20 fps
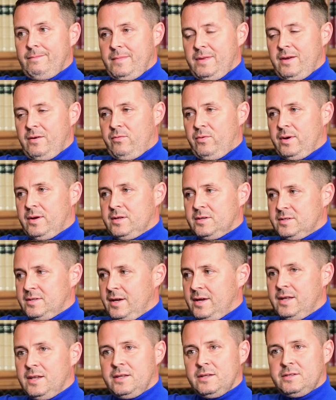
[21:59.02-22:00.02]
if we can
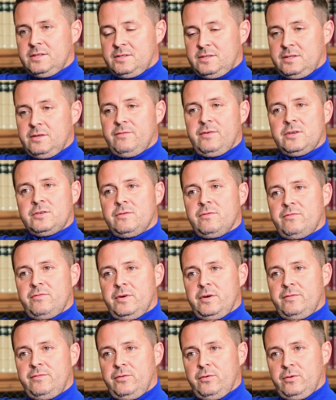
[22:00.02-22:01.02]
stay in this division
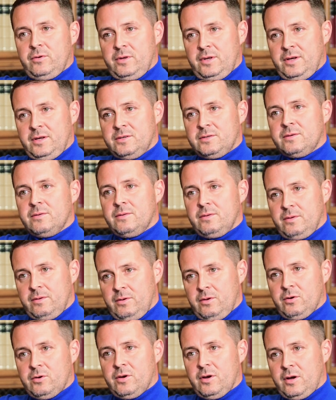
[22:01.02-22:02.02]
3-4 years,
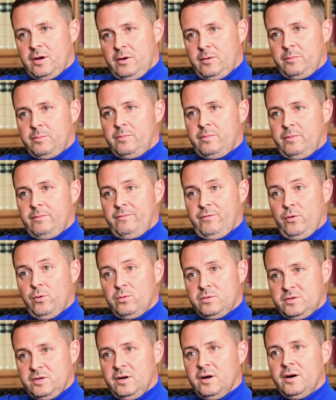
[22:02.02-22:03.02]
look at going full
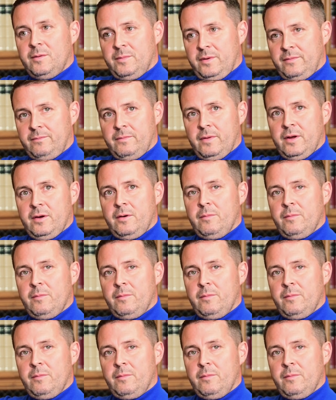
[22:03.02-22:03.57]
time and